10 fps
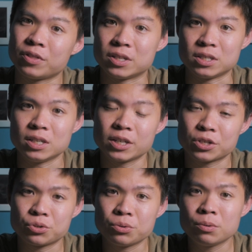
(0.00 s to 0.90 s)
the
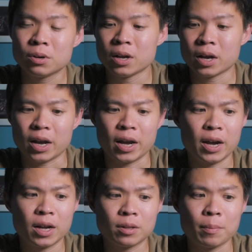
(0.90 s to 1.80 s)
Z6II,
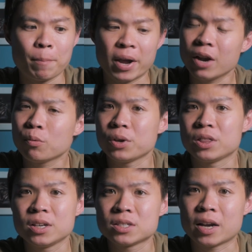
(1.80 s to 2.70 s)
and paired
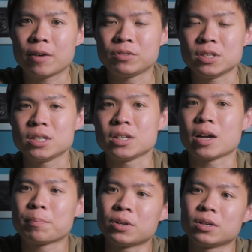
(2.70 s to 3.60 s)
with this FTZ
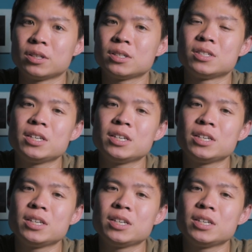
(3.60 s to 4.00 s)
adapter, this